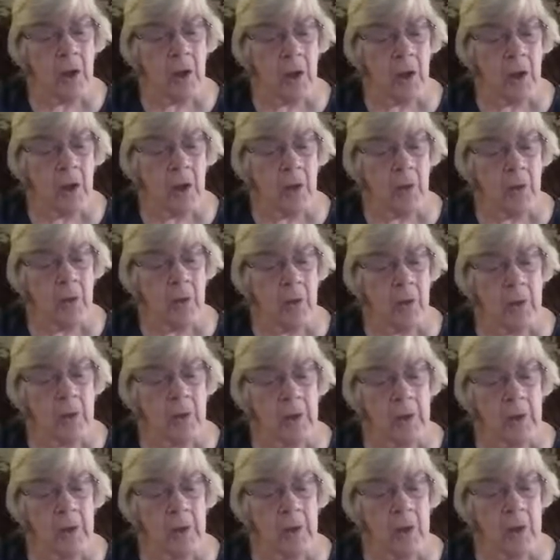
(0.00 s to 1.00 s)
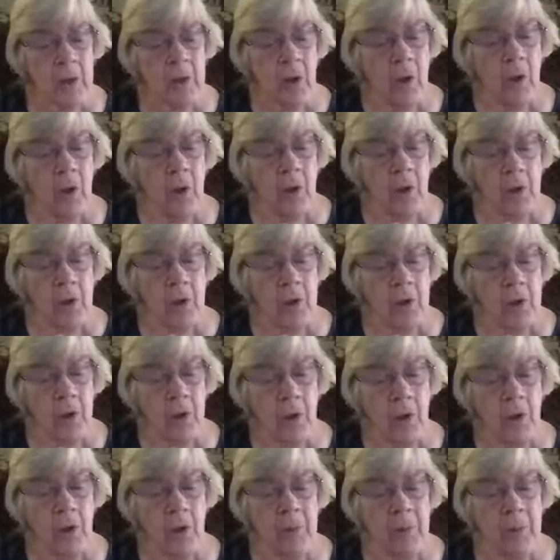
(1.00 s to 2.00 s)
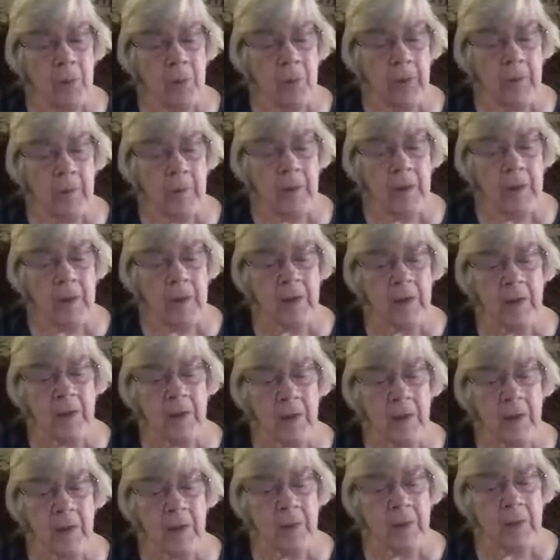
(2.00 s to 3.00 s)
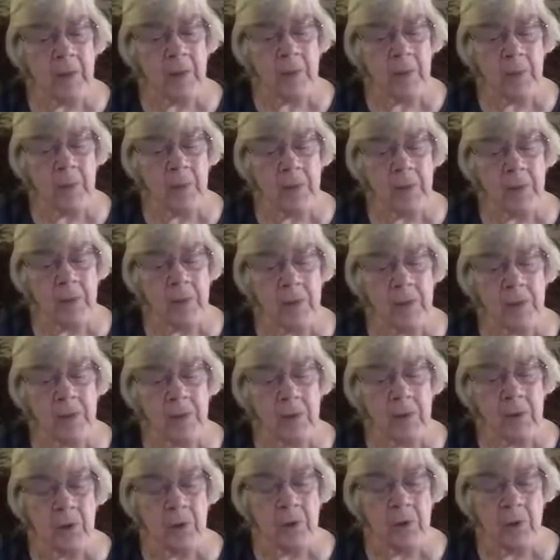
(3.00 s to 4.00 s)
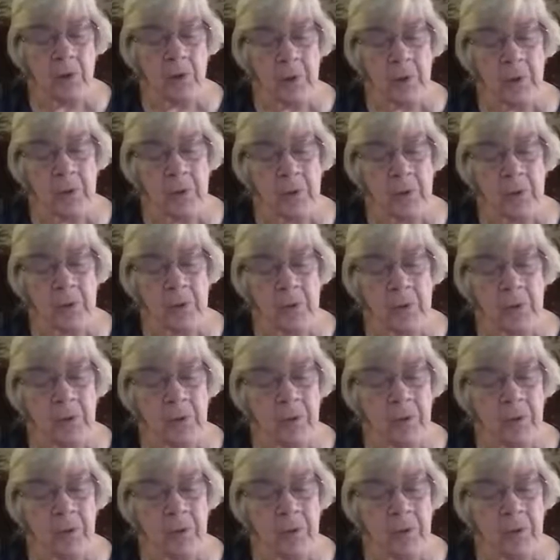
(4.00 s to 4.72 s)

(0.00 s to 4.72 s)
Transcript: although it all can harbor it when the virus appears in their droppings.